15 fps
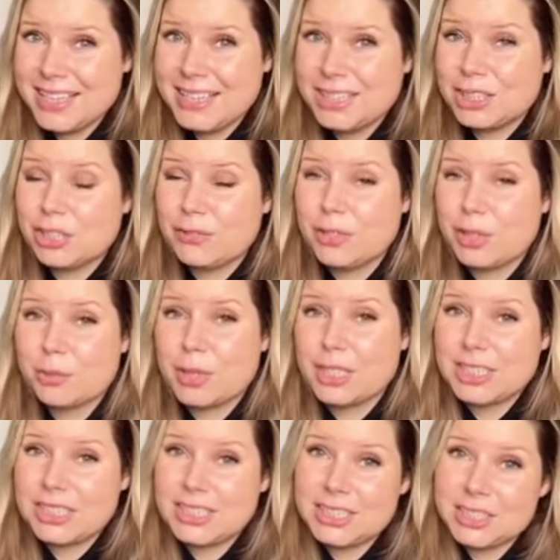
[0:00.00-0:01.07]
So if you're
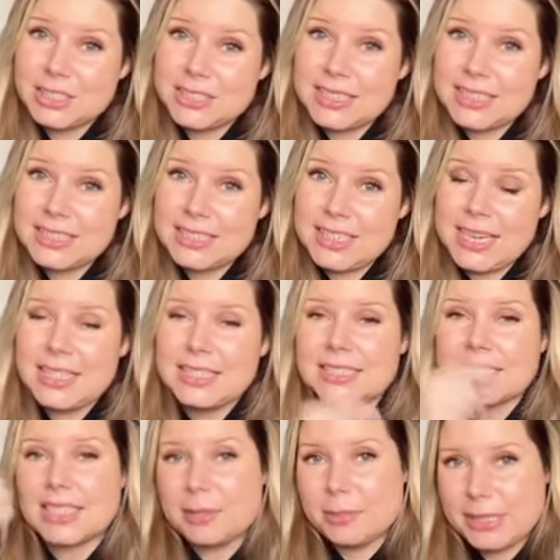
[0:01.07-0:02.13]
watching this on Saturday, it's
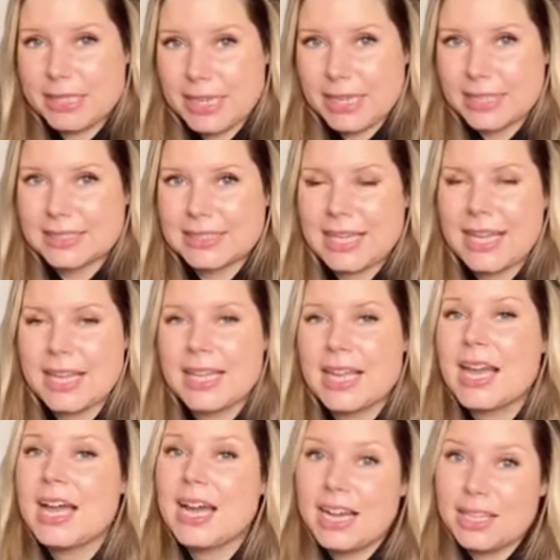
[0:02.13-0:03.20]
going to be the next day.
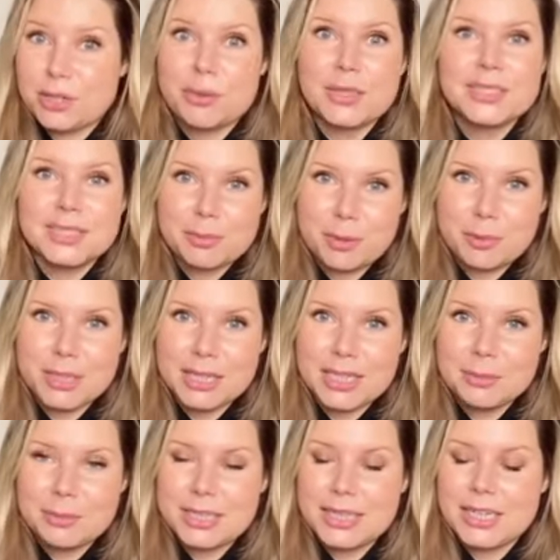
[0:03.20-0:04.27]
Otherwise, it's probably going to
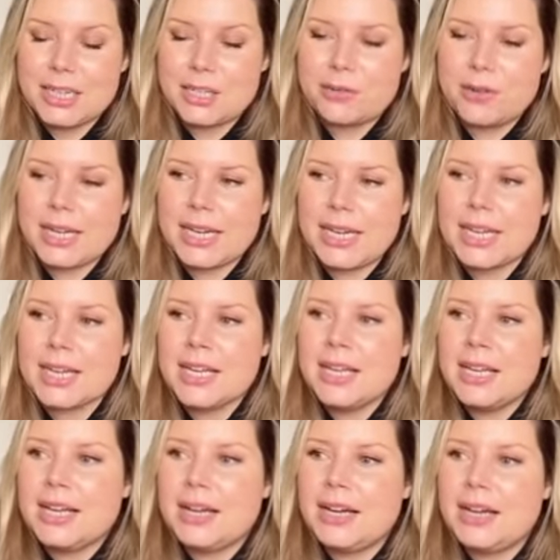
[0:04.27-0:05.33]
be there already.
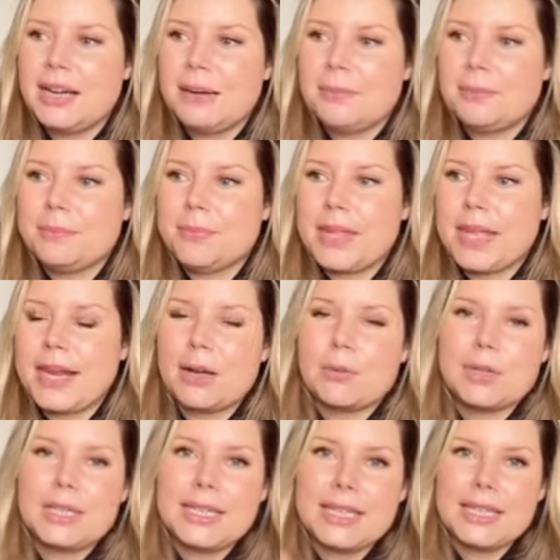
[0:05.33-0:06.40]
And I
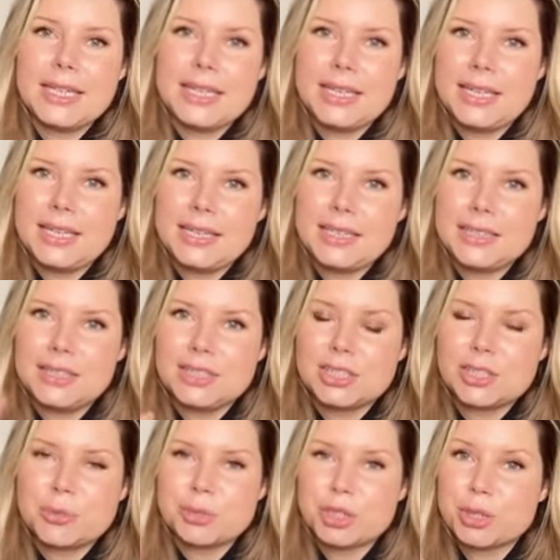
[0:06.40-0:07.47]
will link it in the
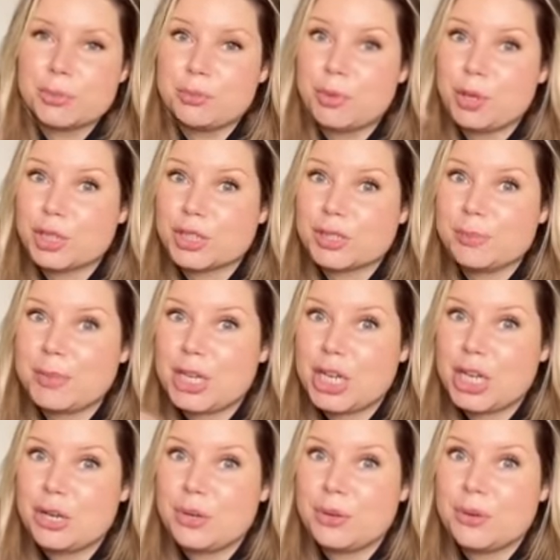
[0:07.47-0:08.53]
description box
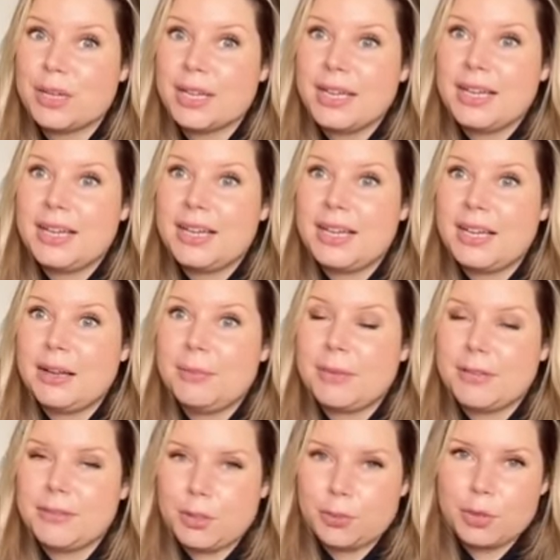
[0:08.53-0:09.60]
below
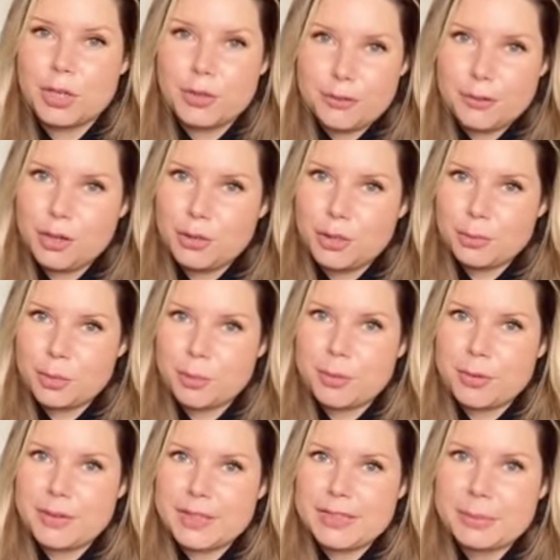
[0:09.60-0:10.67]
if you want to follow the proper
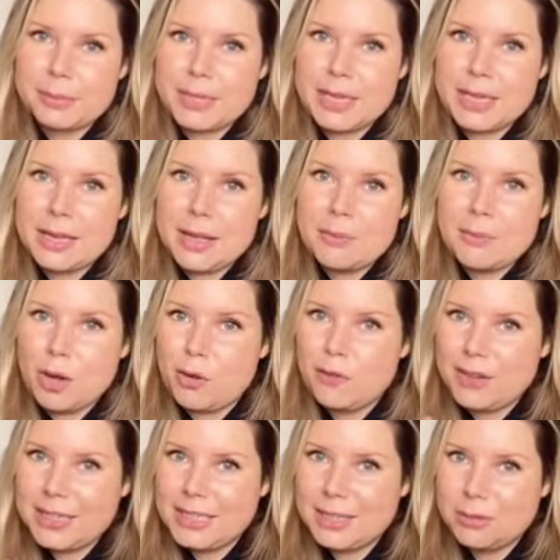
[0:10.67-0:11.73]
recipe. But
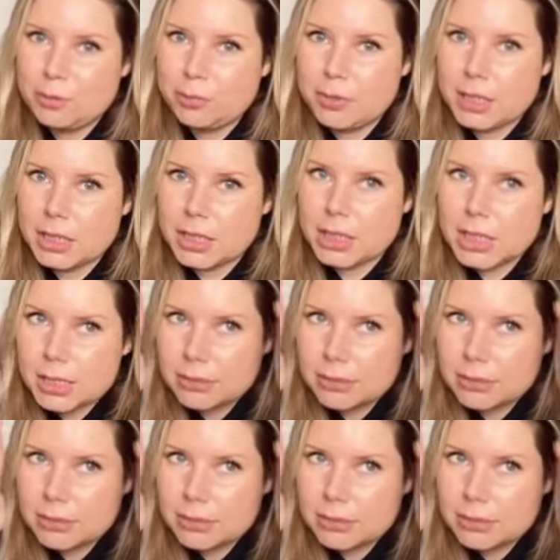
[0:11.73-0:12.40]
hopefully that will be good.